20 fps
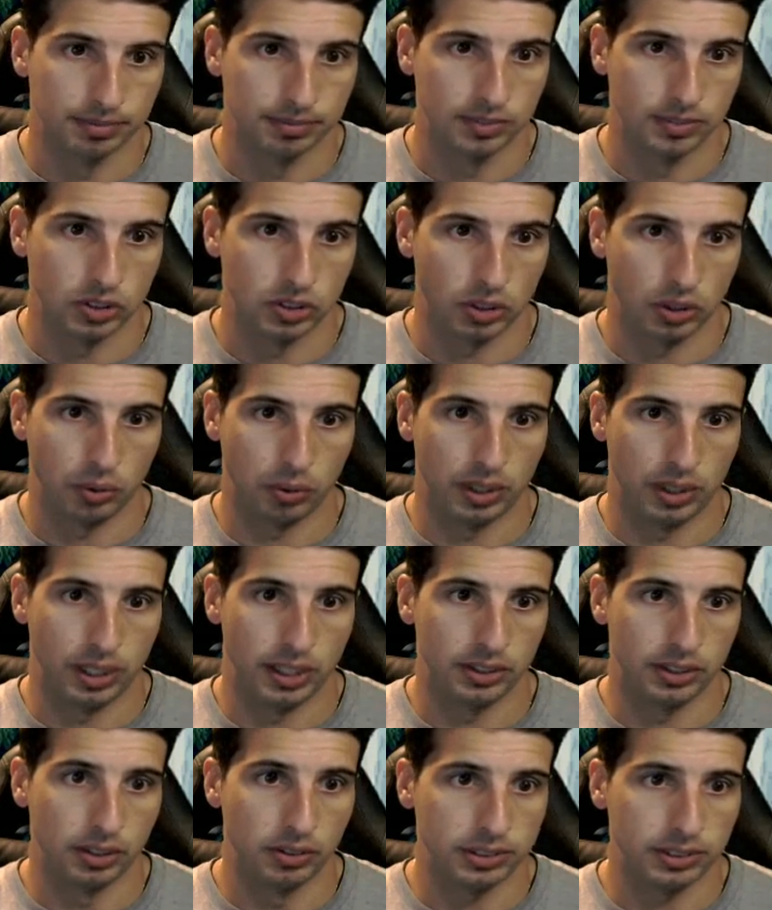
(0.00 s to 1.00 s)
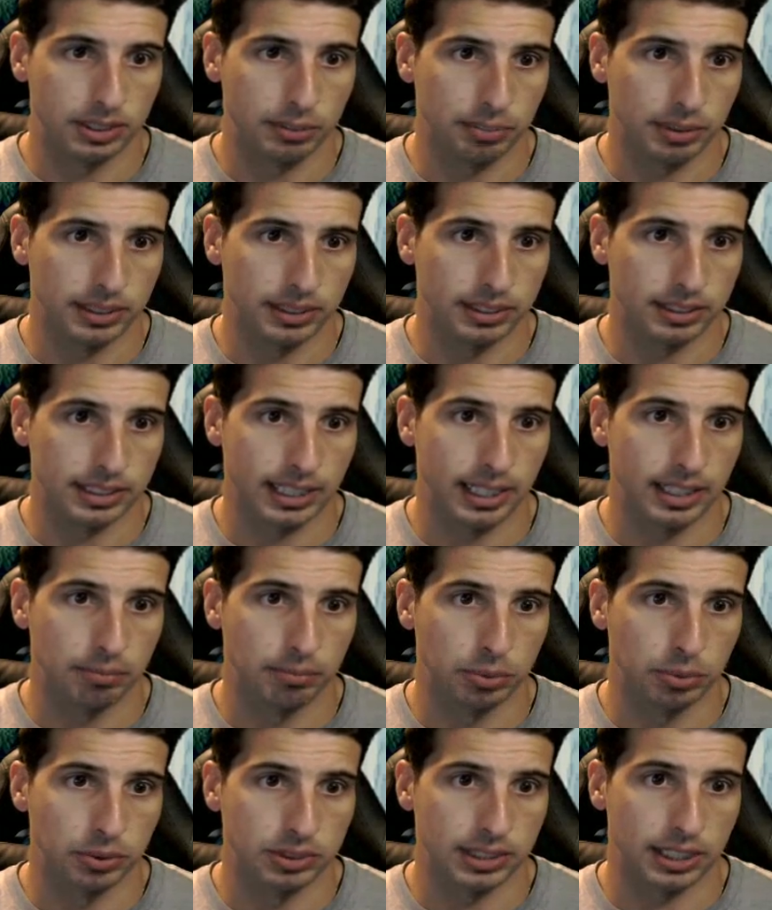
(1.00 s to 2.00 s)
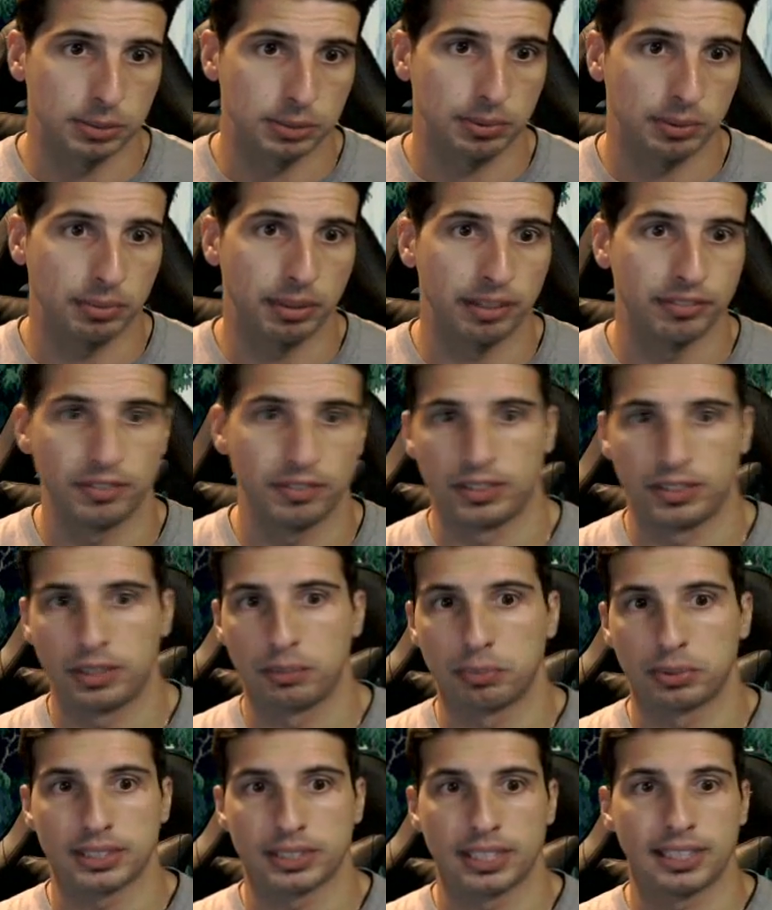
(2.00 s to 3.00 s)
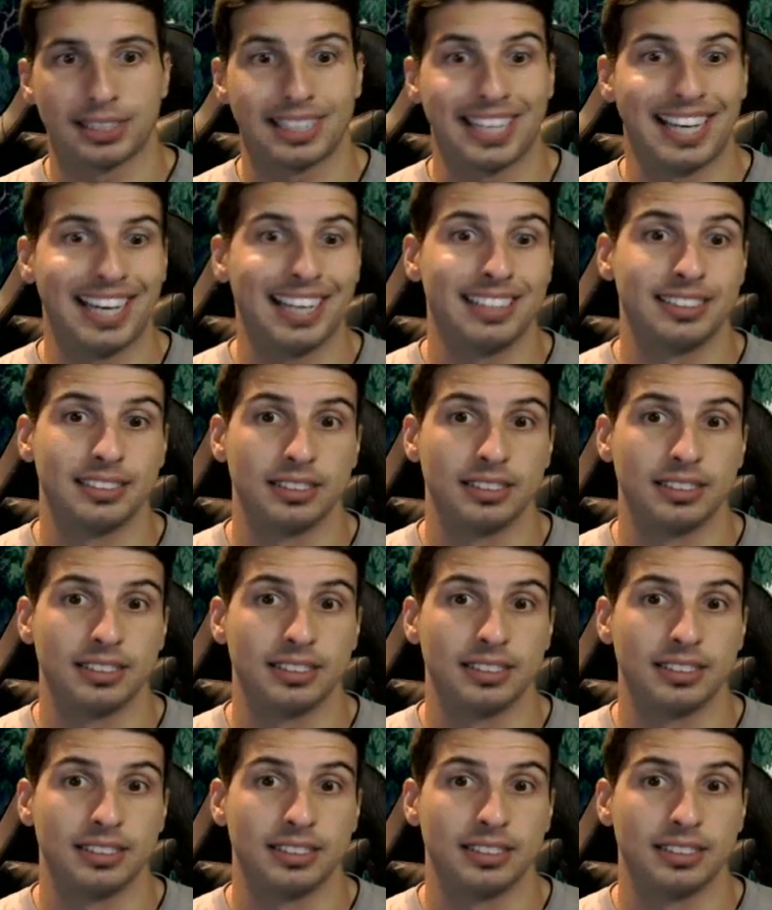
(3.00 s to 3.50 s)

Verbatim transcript: So, uh, don't sip on this guy, boost HP by 15%, and